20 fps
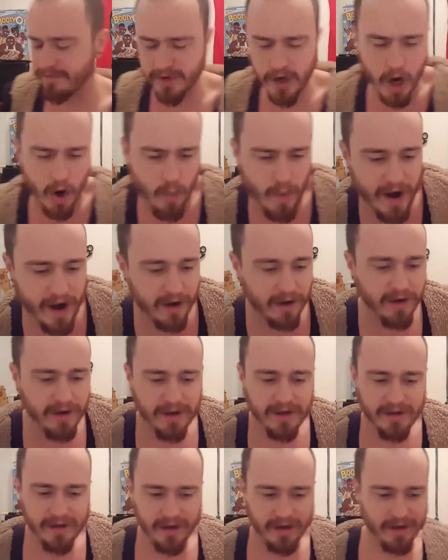of nowhere.
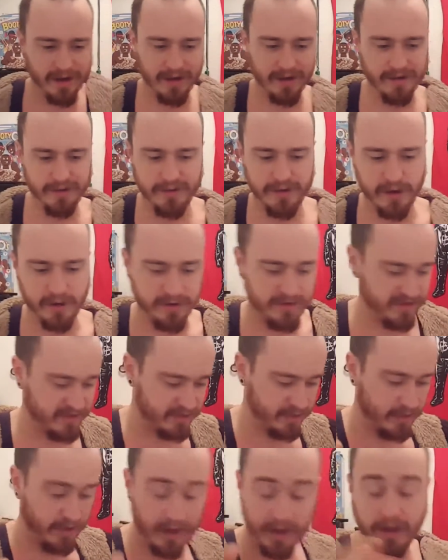
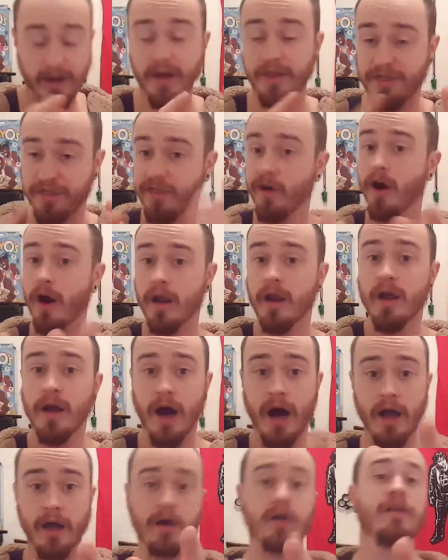I
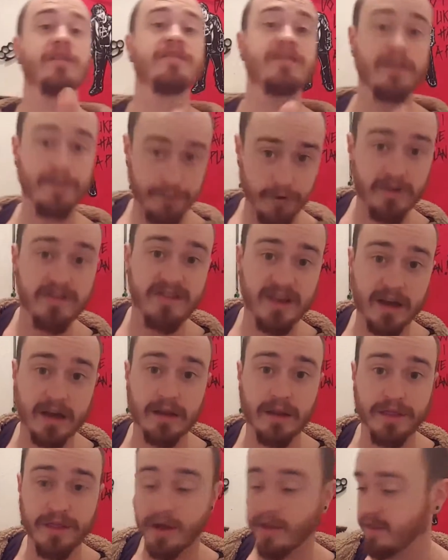honestly for a
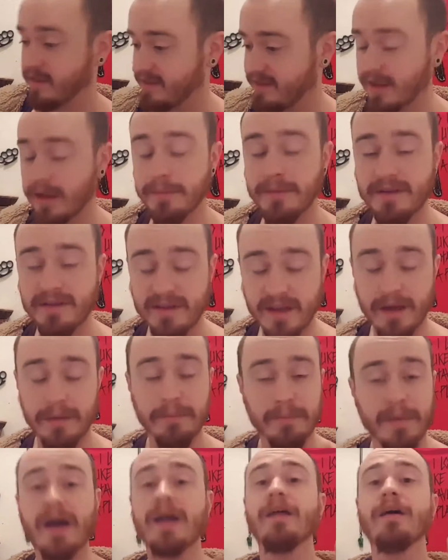second thought that Sami
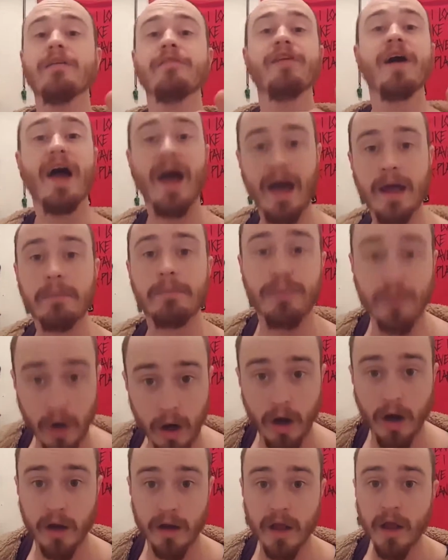Zayn might have had
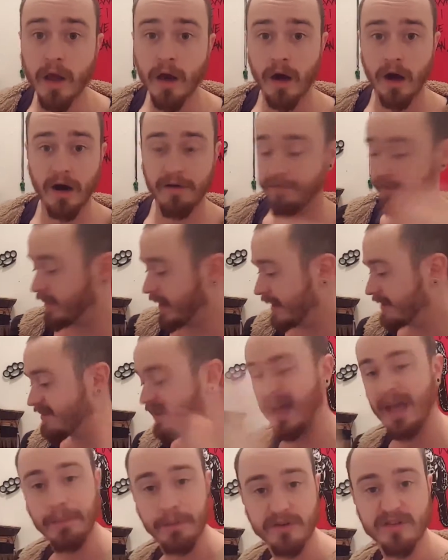Braun off of that
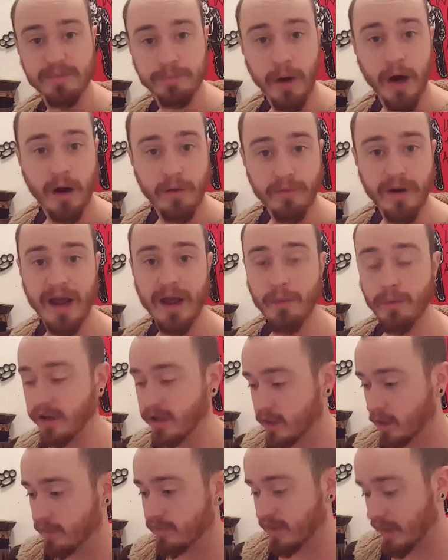table spot, right? Where
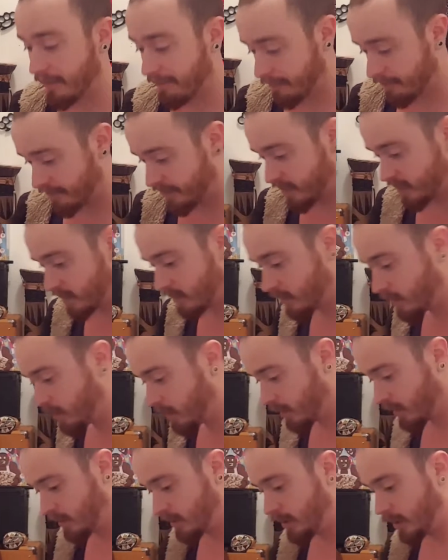he goes off of the
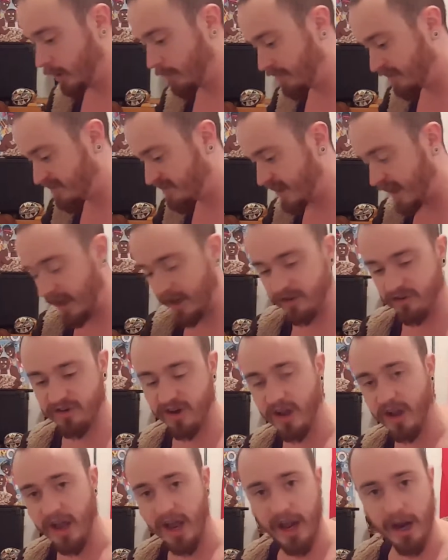
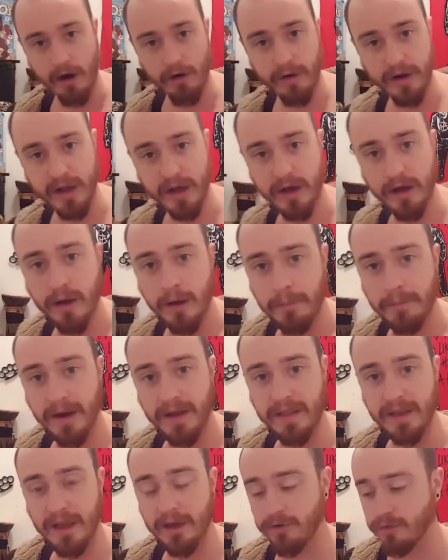stage area
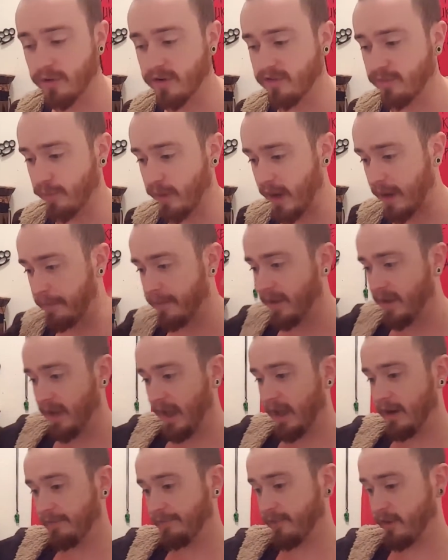by the entrance ramp,
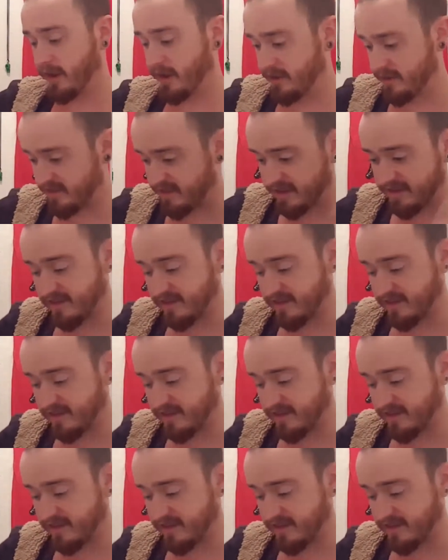and he freaking just